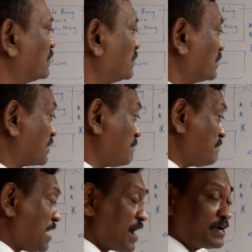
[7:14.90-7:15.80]
I come
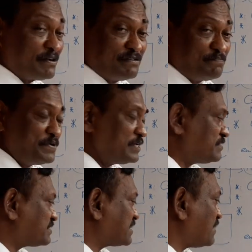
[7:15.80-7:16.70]
back, I repeat
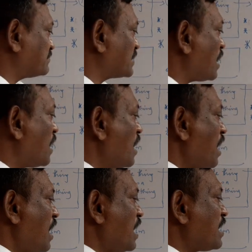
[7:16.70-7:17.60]
the stanza.
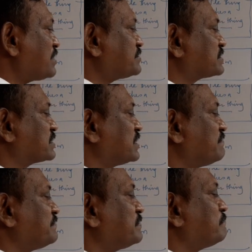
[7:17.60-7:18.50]
Has
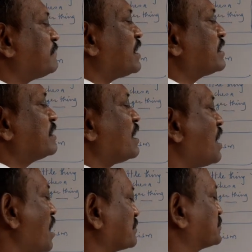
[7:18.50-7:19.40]
given my
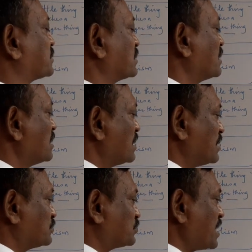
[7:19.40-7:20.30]
heart
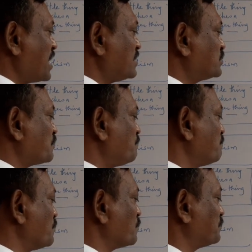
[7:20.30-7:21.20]
a change of
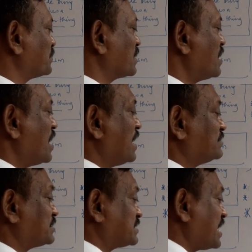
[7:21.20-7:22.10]
mood
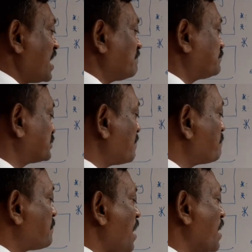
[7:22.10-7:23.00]
and saved
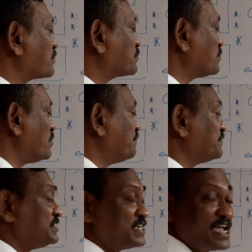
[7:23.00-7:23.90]
some part
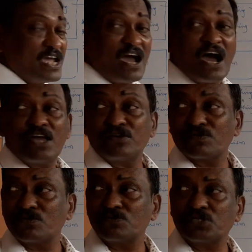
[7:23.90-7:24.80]
of a day I
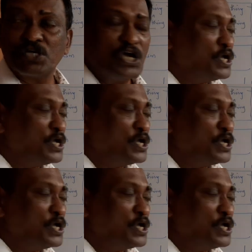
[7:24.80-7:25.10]
wrote.